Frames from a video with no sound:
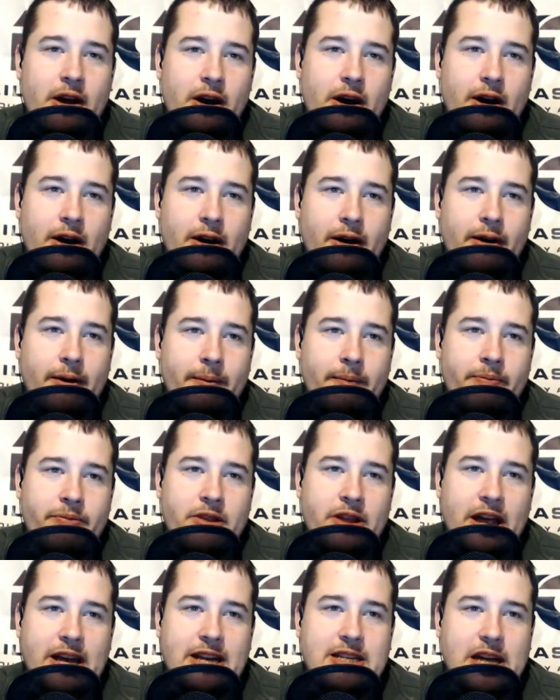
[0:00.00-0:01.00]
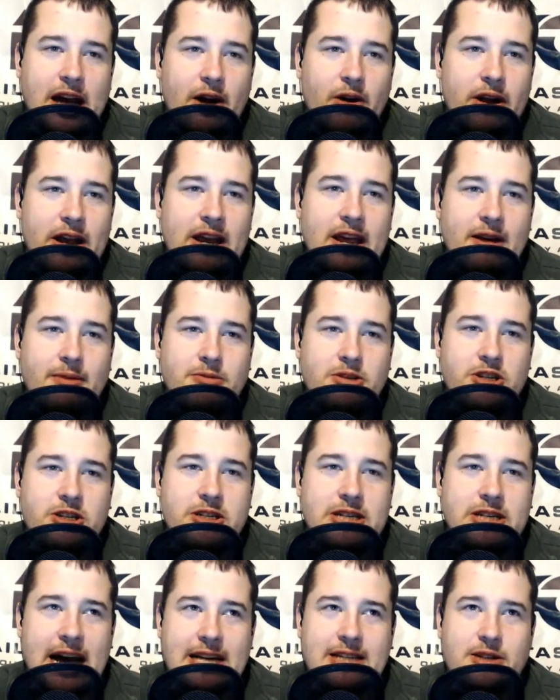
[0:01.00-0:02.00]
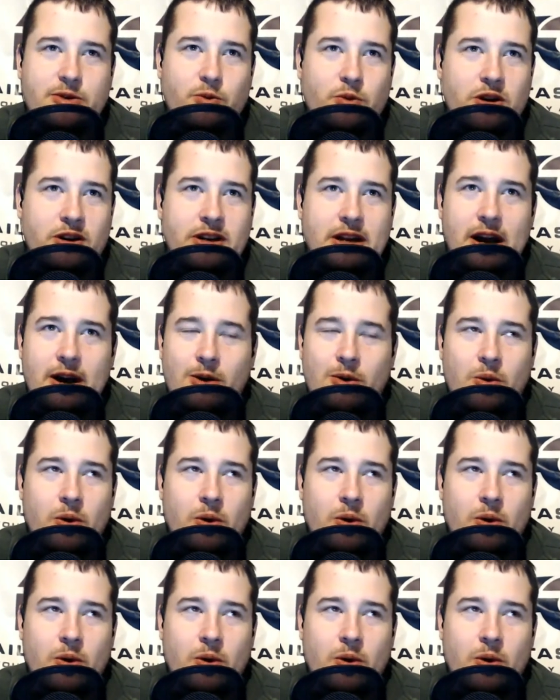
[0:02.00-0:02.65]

Um, like doubting him just hasn't worked out